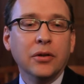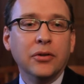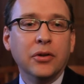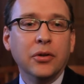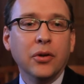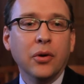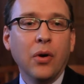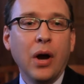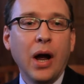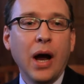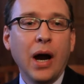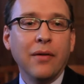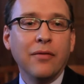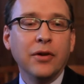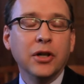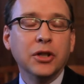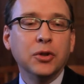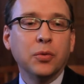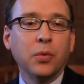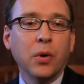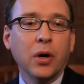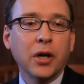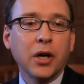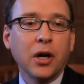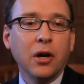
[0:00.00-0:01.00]
to average
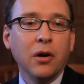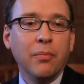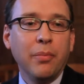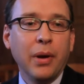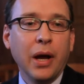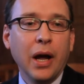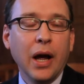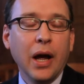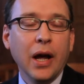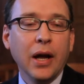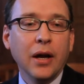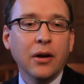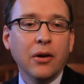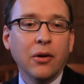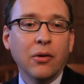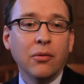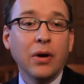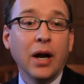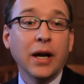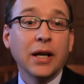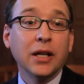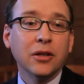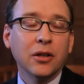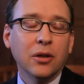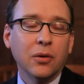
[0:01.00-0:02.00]
worker pay or
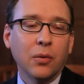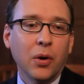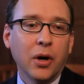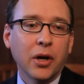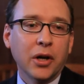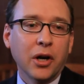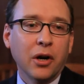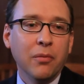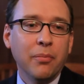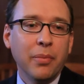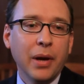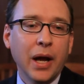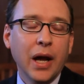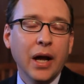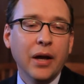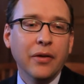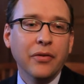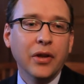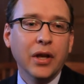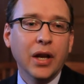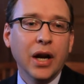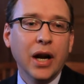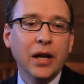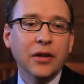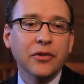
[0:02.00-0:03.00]
regular worker pay in
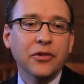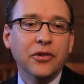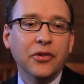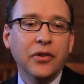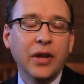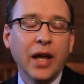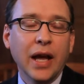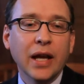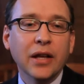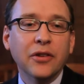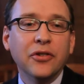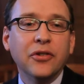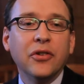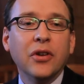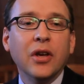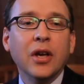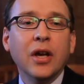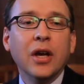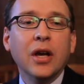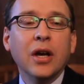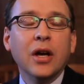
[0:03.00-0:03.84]
the United States